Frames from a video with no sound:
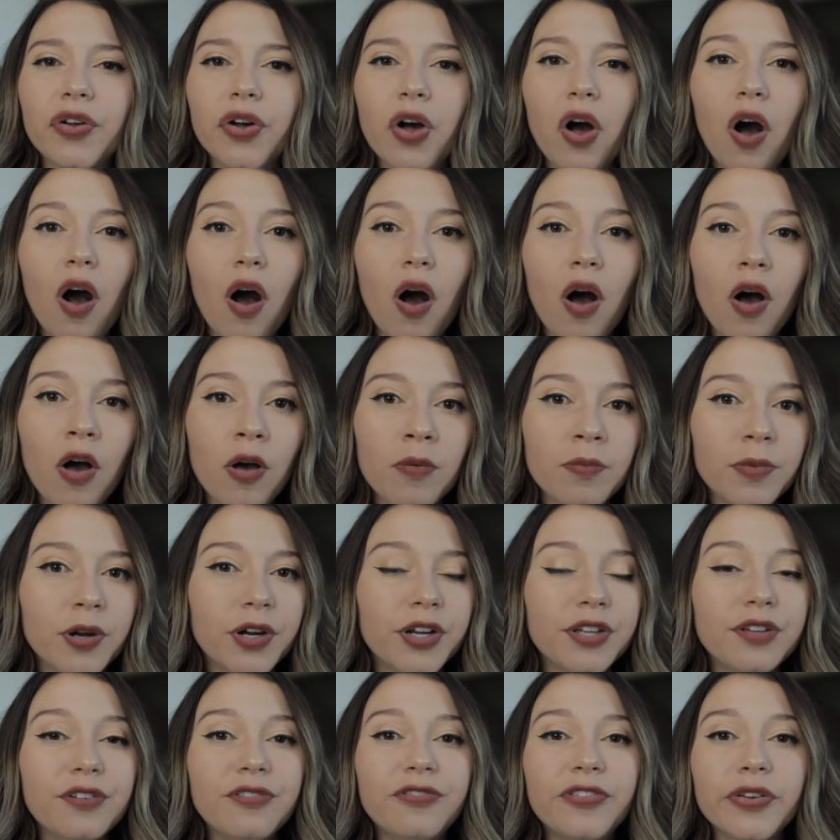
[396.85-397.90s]
calm or
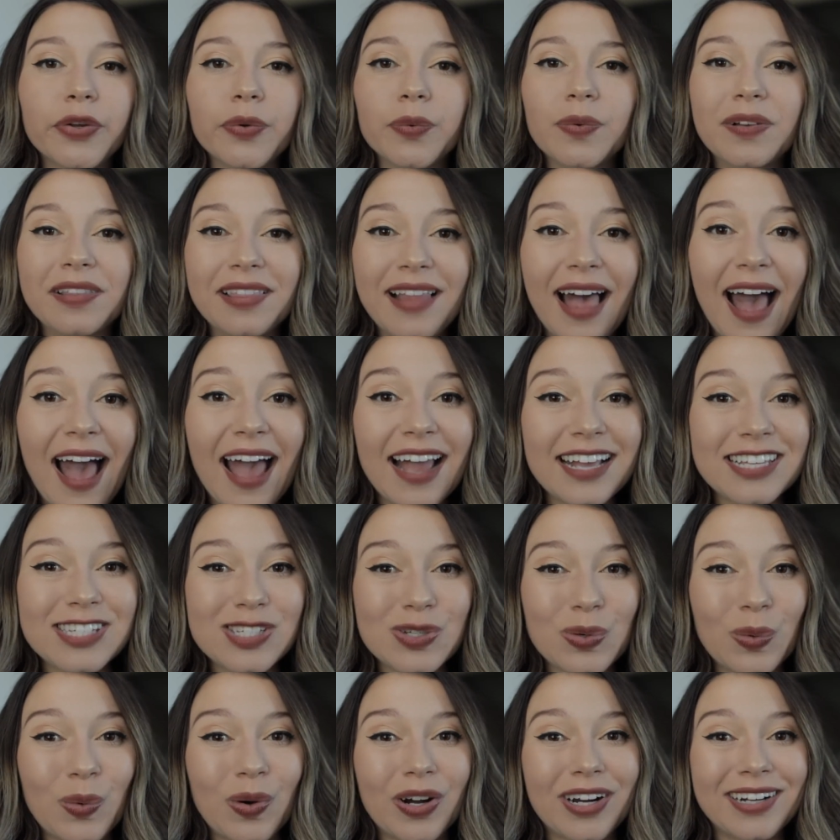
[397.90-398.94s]
you feel
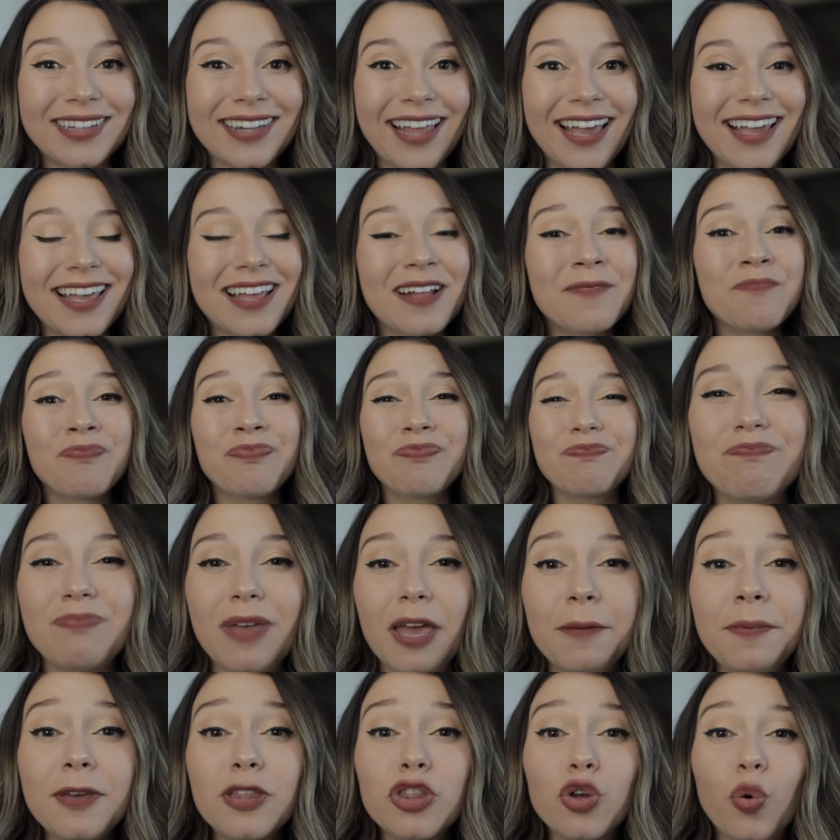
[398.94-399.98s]
relaxed, or like
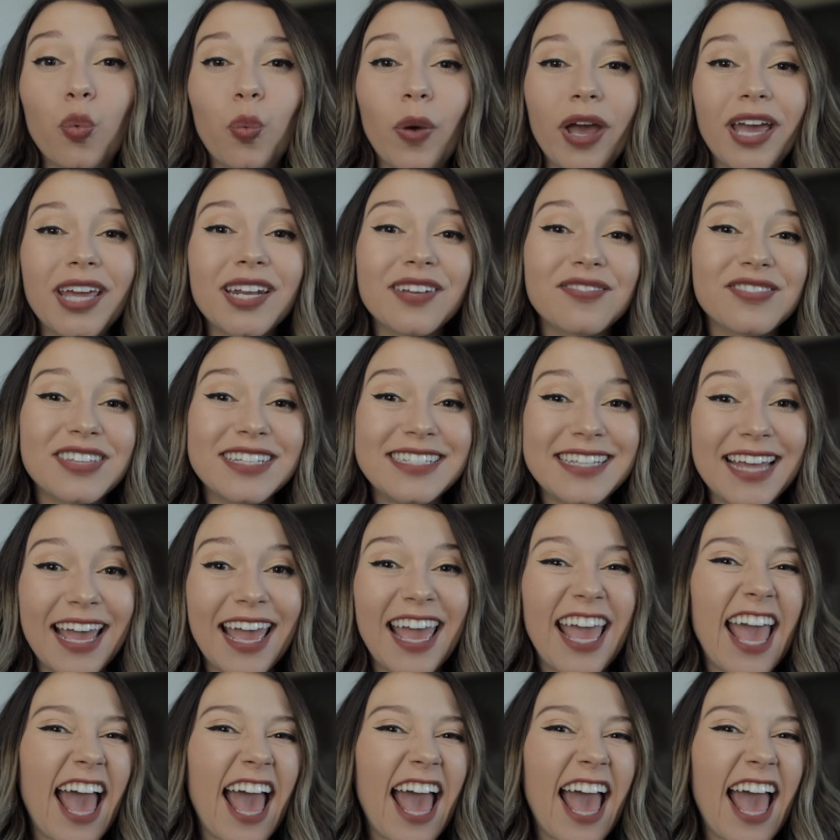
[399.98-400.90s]
maybe the weight of the day